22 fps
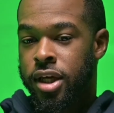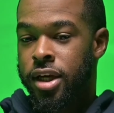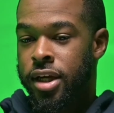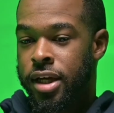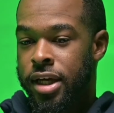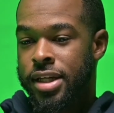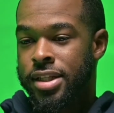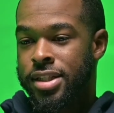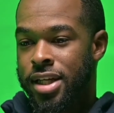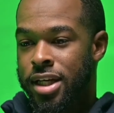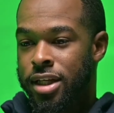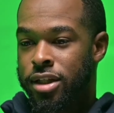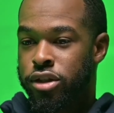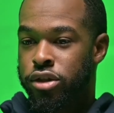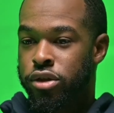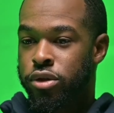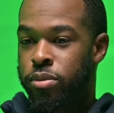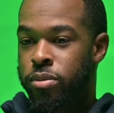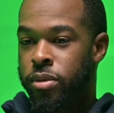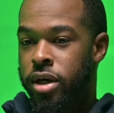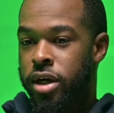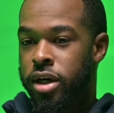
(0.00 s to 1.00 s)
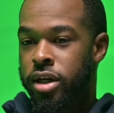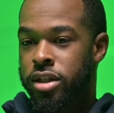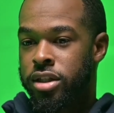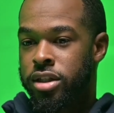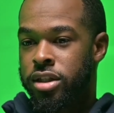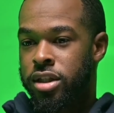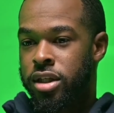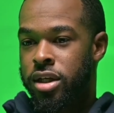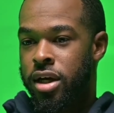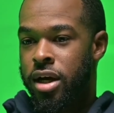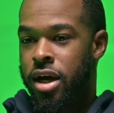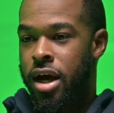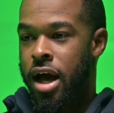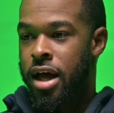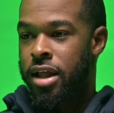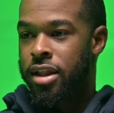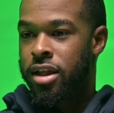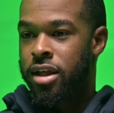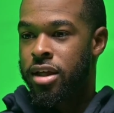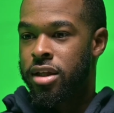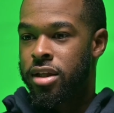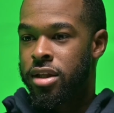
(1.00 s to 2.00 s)
there is a too much.
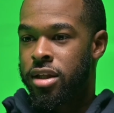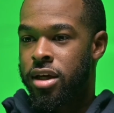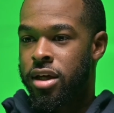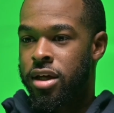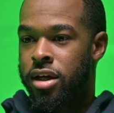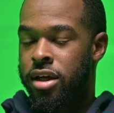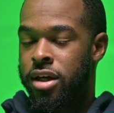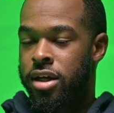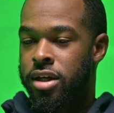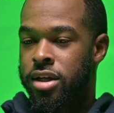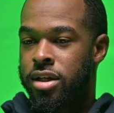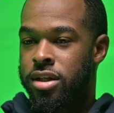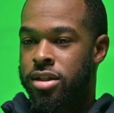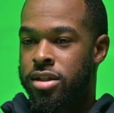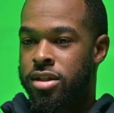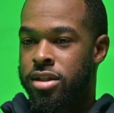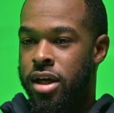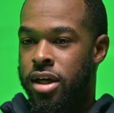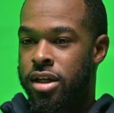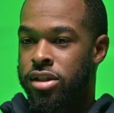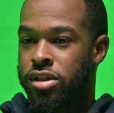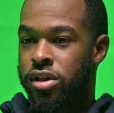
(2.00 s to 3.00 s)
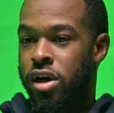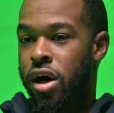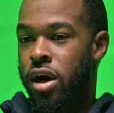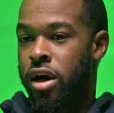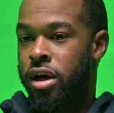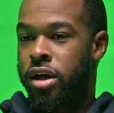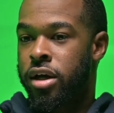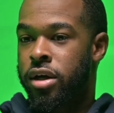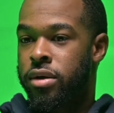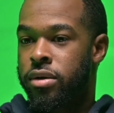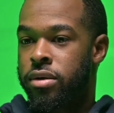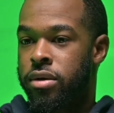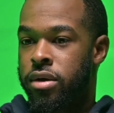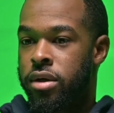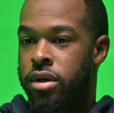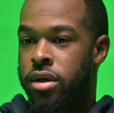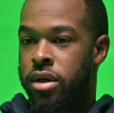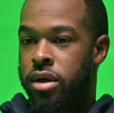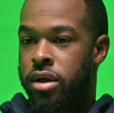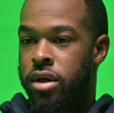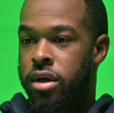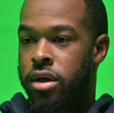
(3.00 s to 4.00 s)
I think there is a target.
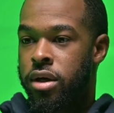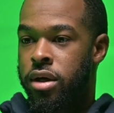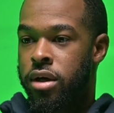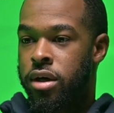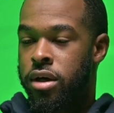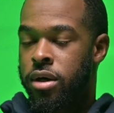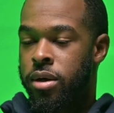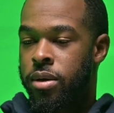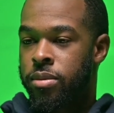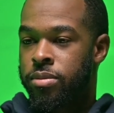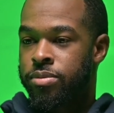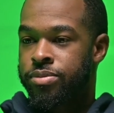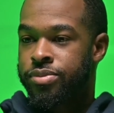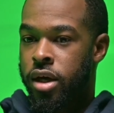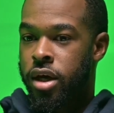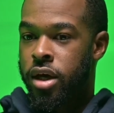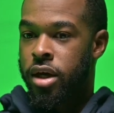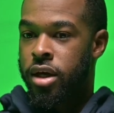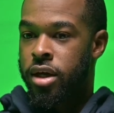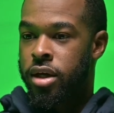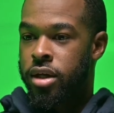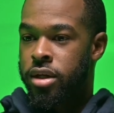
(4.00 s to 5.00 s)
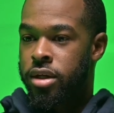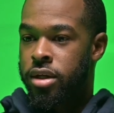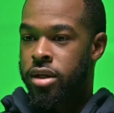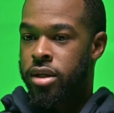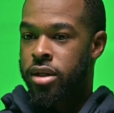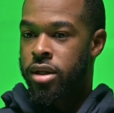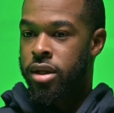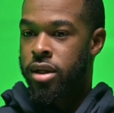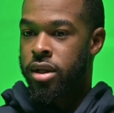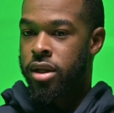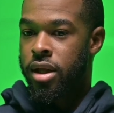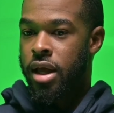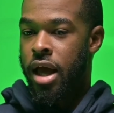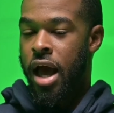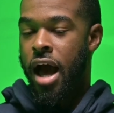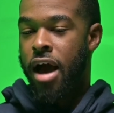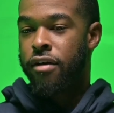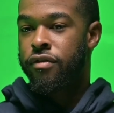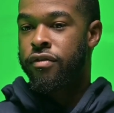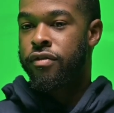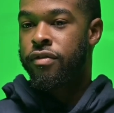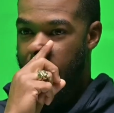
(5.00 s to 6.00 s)
And
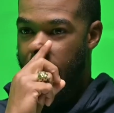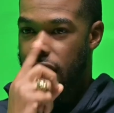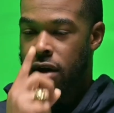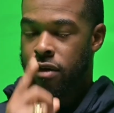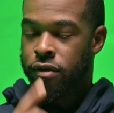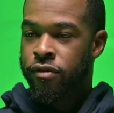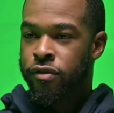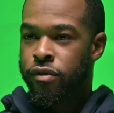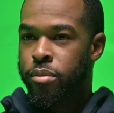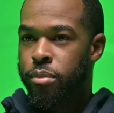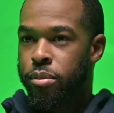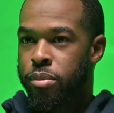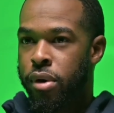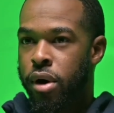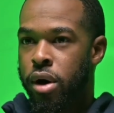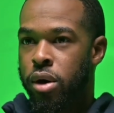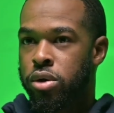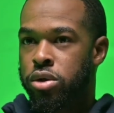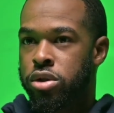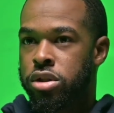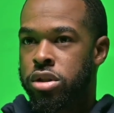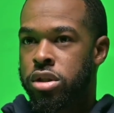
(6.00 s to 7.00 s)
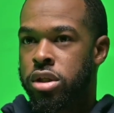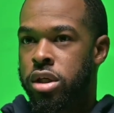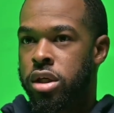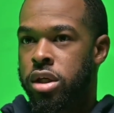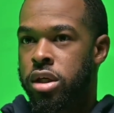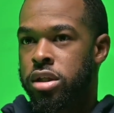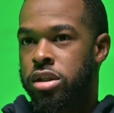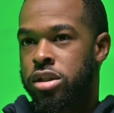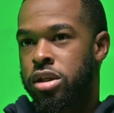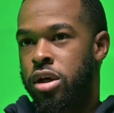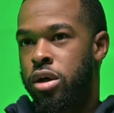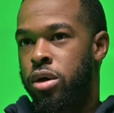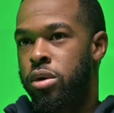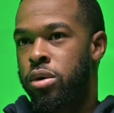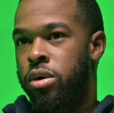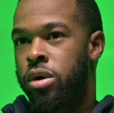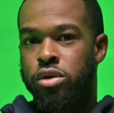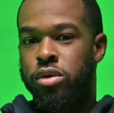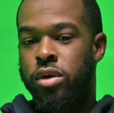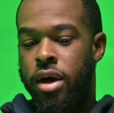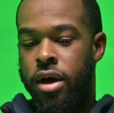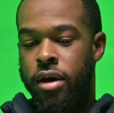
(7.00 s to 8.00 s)
I've posted,
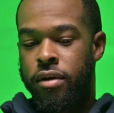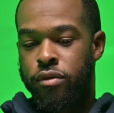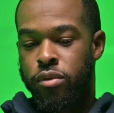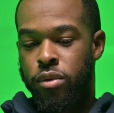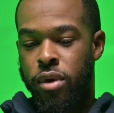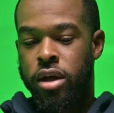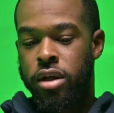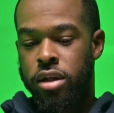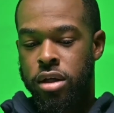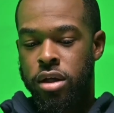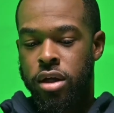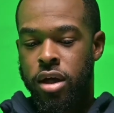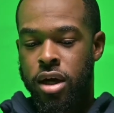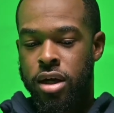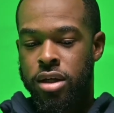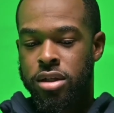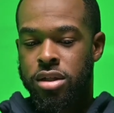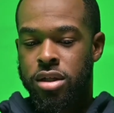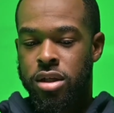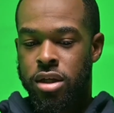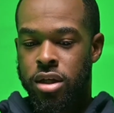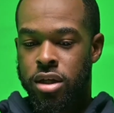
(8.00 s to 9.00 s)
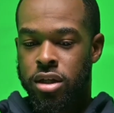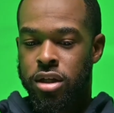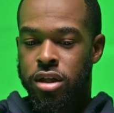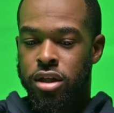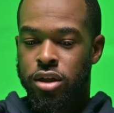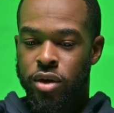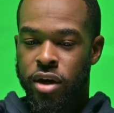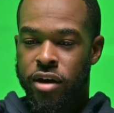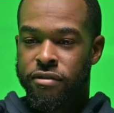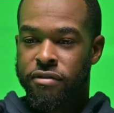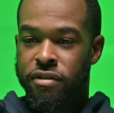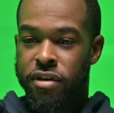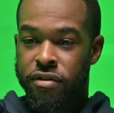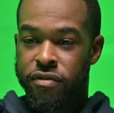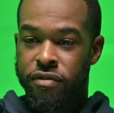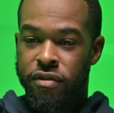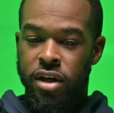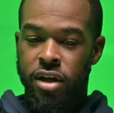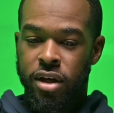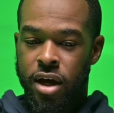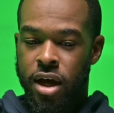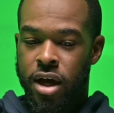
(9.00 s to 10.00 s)
so you have regular content and then you have
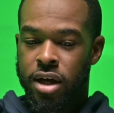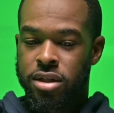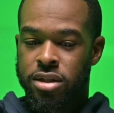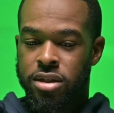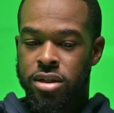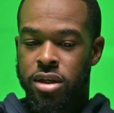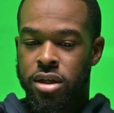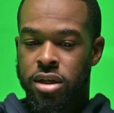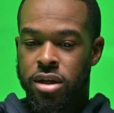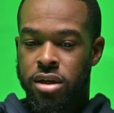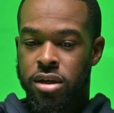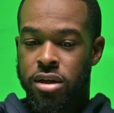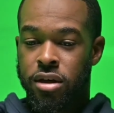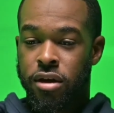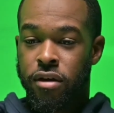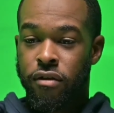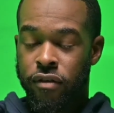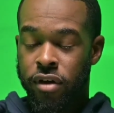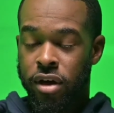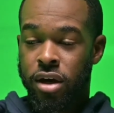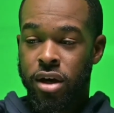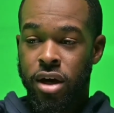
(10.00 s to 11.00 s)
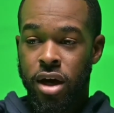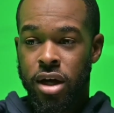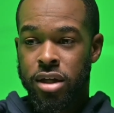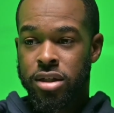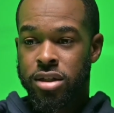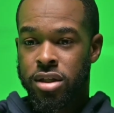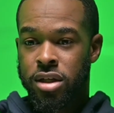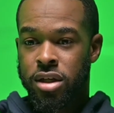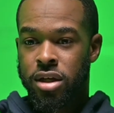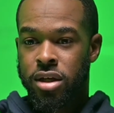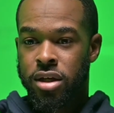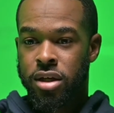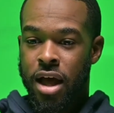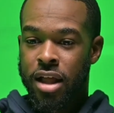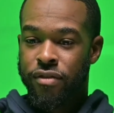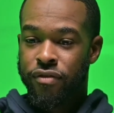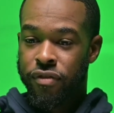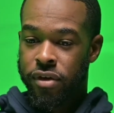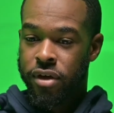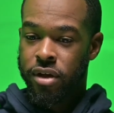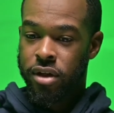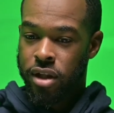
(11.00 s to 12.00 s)
event content. Event content, I
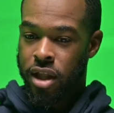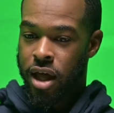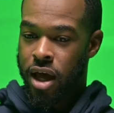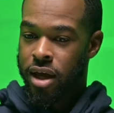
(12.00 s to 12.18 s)
feel